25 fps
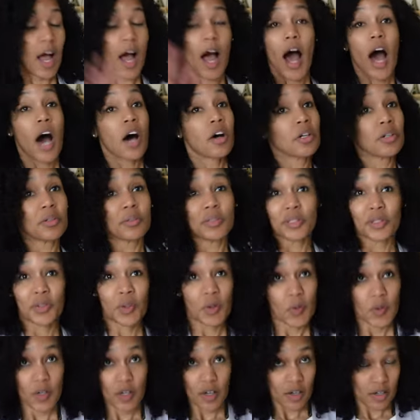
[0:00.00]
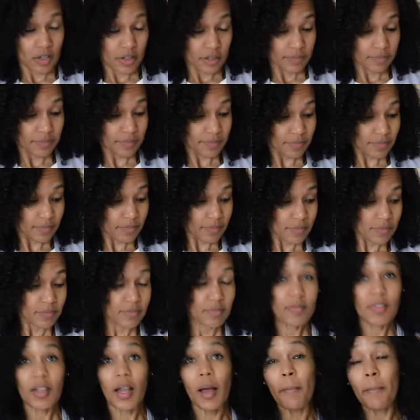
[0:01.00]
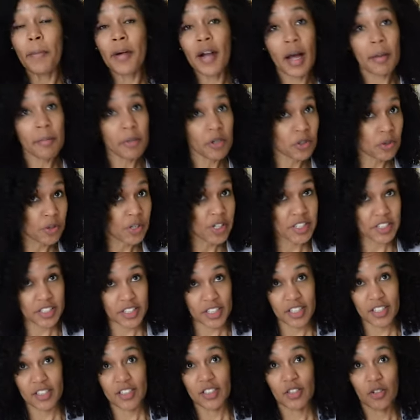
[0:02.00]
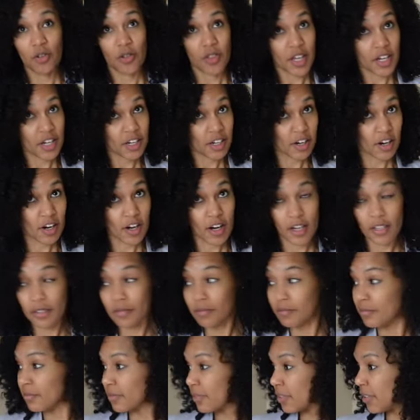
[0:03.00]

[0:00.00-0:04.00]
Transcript: I don't know what's going on, but I'm anointed, so thank God